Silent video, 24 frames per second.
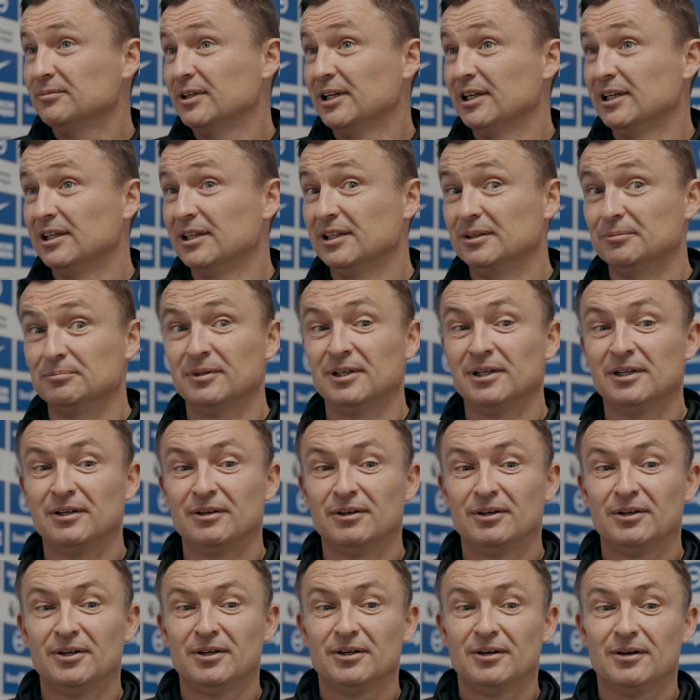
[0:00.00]

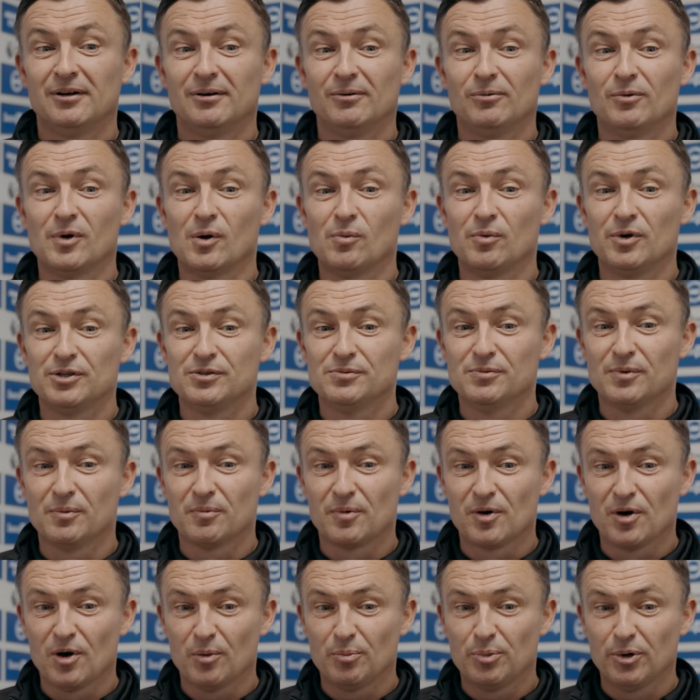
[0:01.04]
When we're
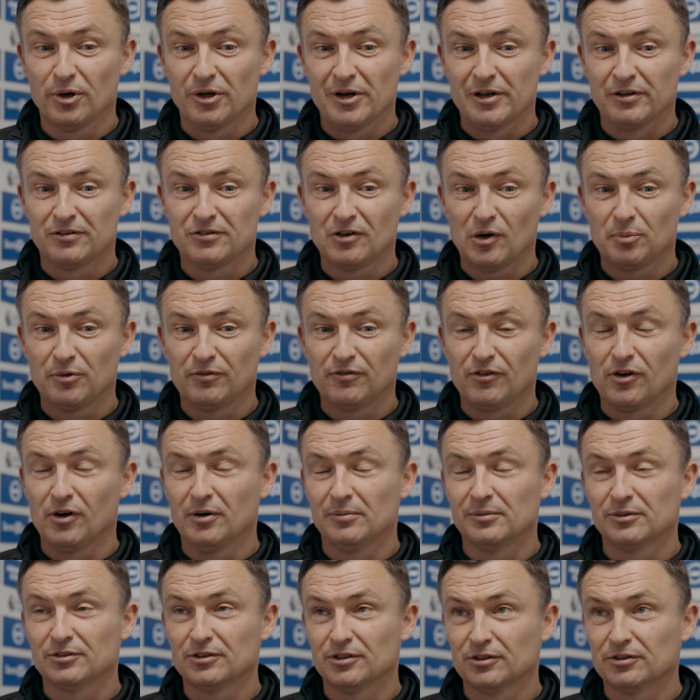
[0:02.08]
not putting in top
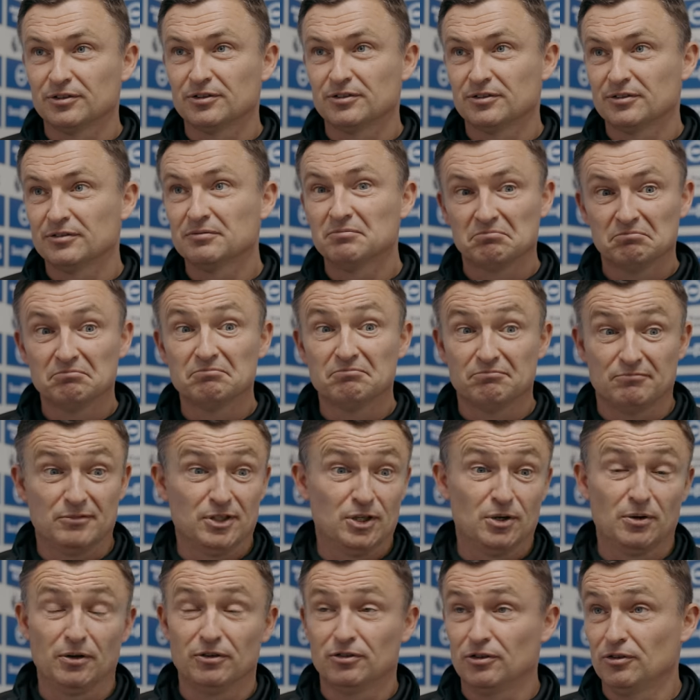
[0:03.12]
performances,
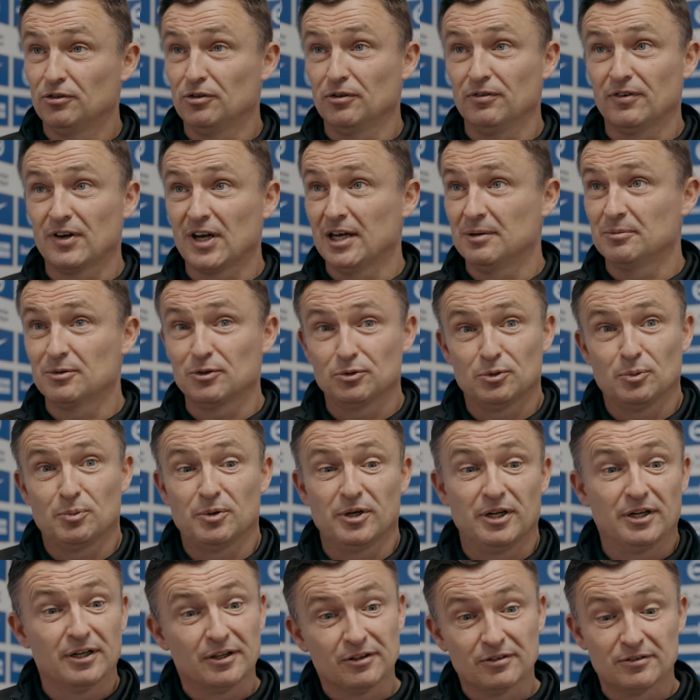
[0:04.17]
we know it's a tough game because we're
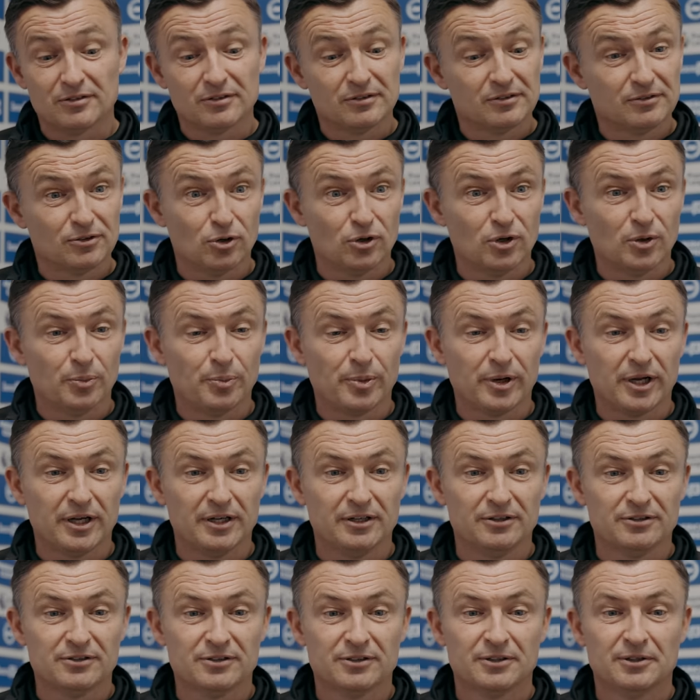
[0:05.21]
playing against good
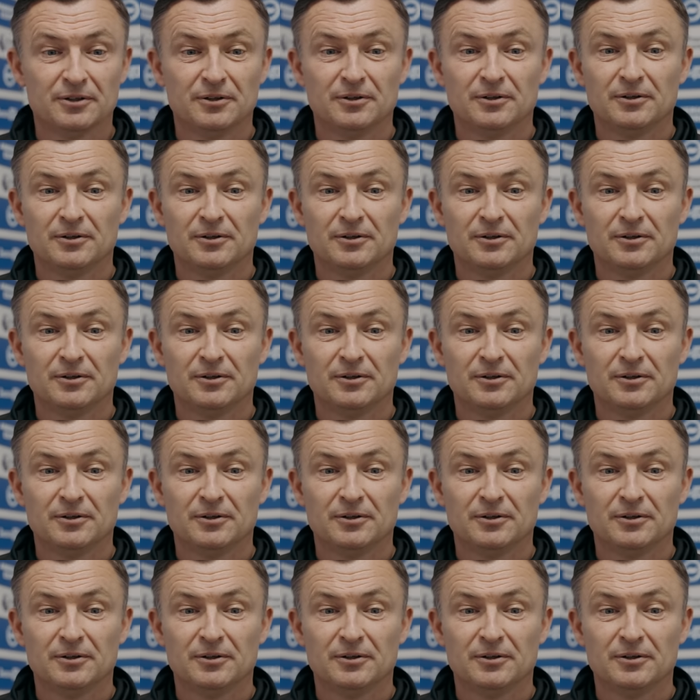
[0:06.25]
players.